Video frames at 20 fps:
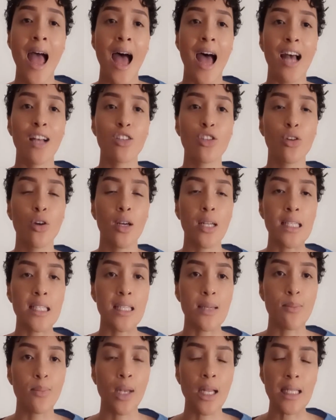as
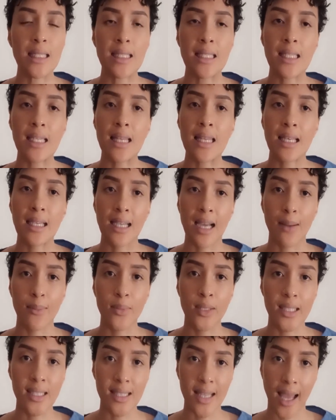contemplated in the
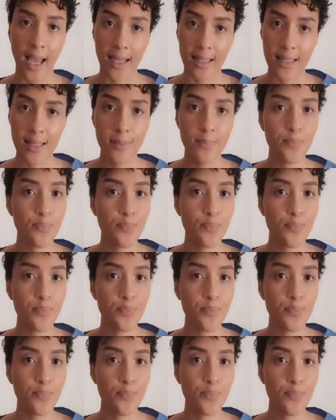Companies Act.